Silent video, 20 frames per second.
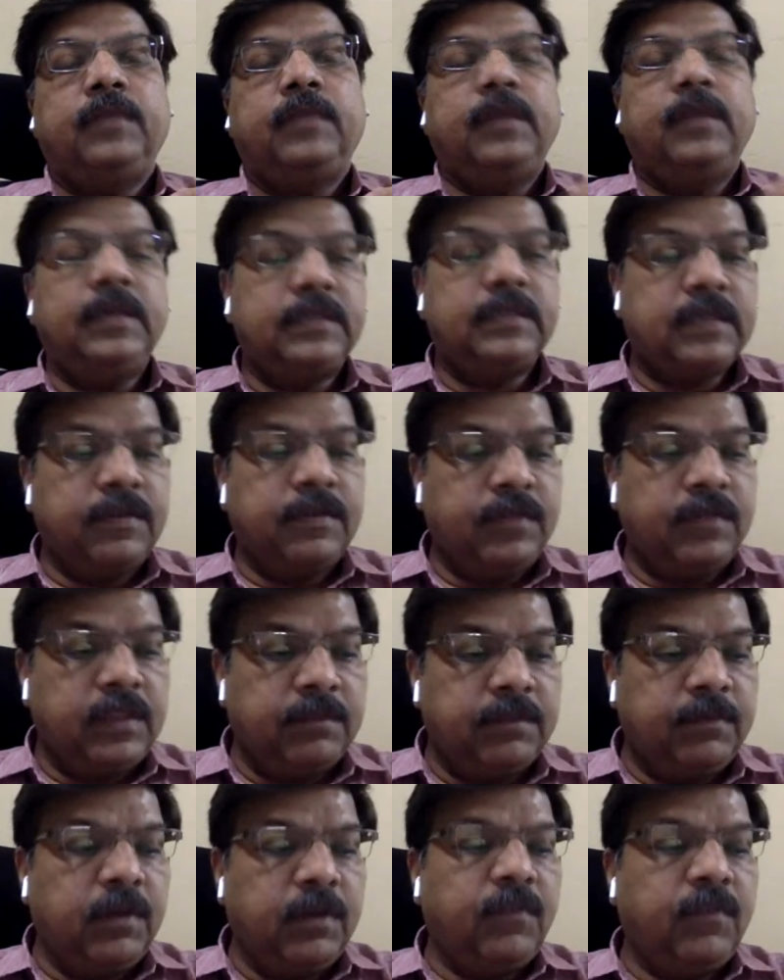He has given
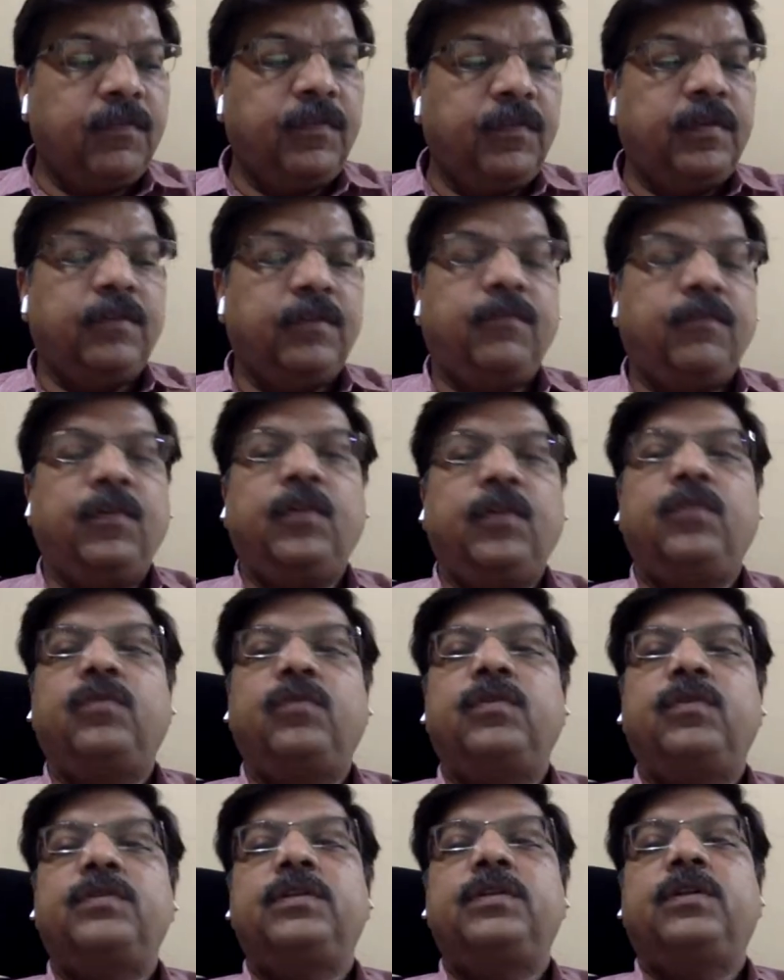number of
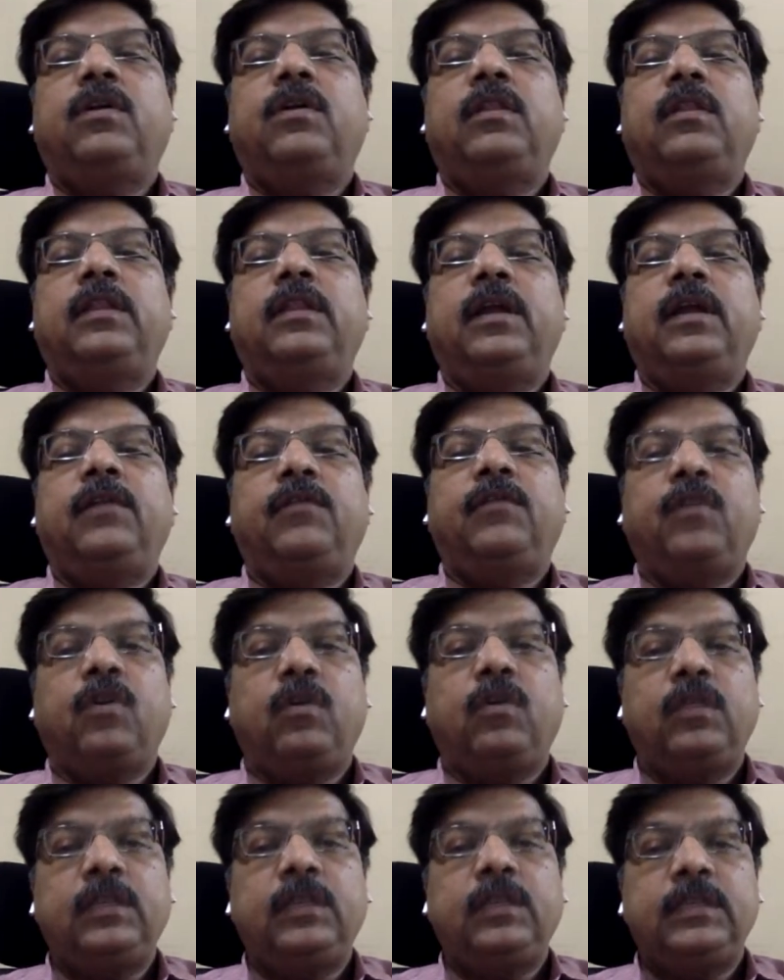footnotes and all that for
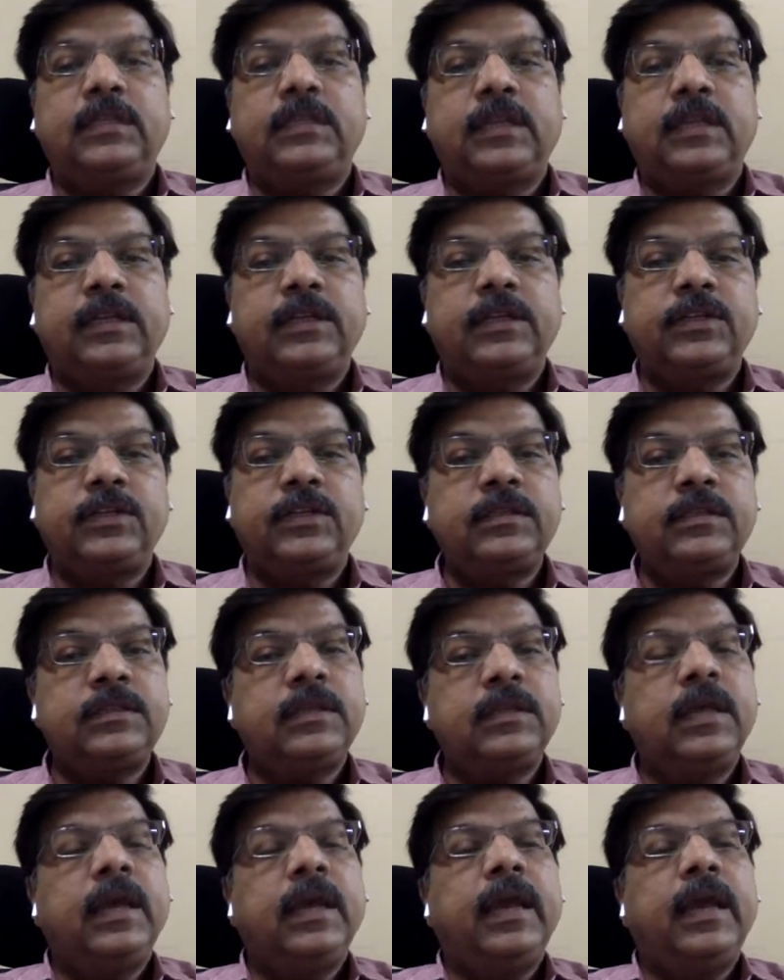all these conditions.
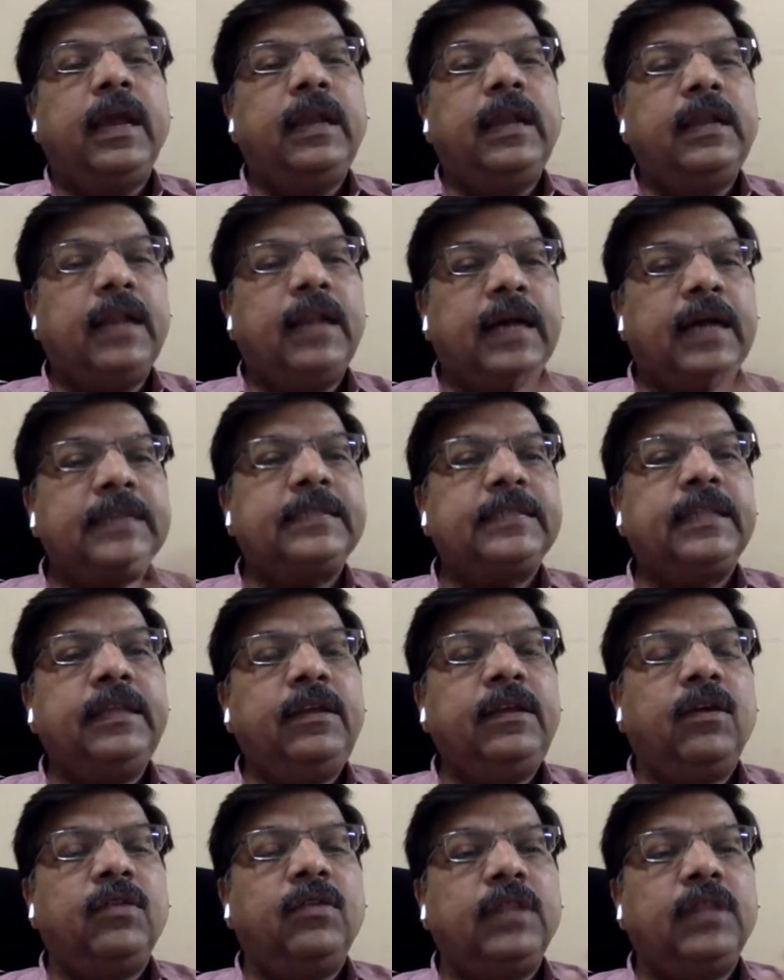And
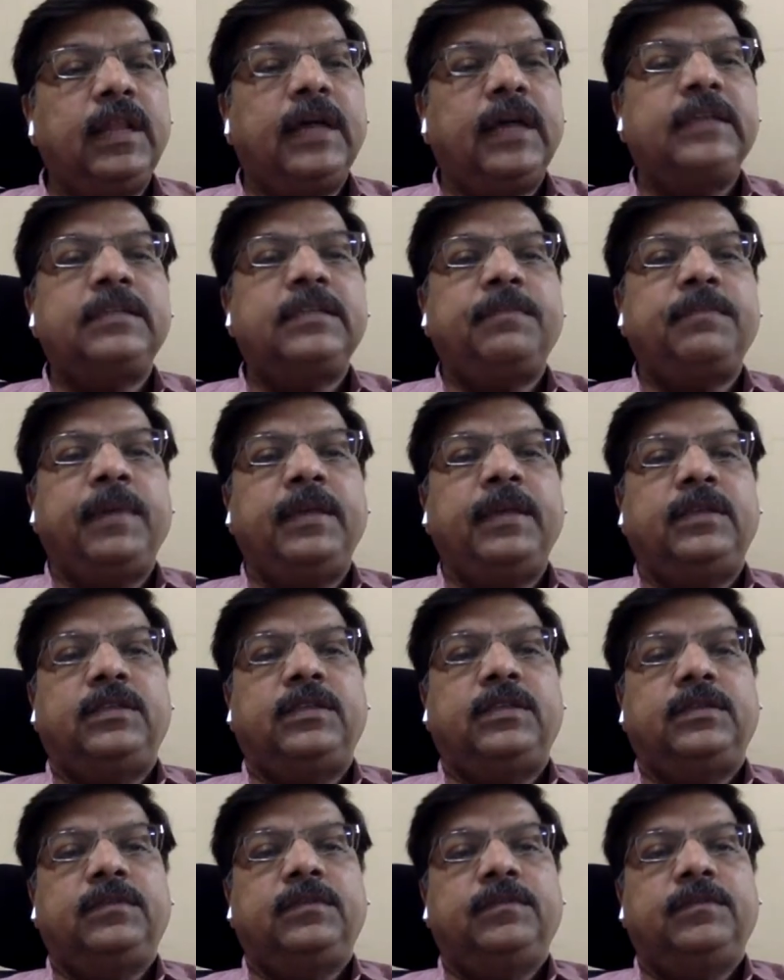lastly, on the last page,